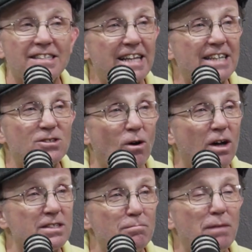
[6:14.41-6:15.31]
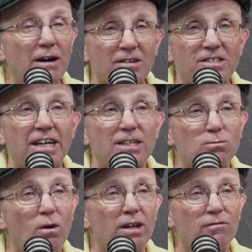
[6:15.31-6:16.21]
That's awesome. Belichick,
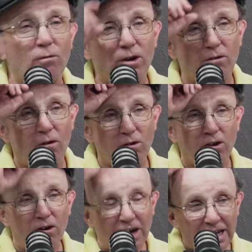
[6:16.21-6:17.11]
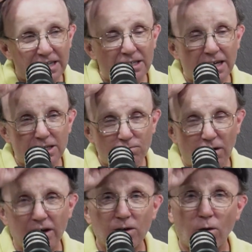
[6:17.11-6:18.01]
24-year-old girl. That is
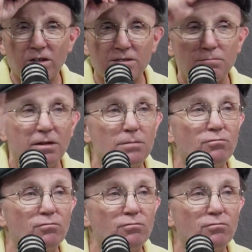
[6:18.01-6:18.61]
fucking awesome.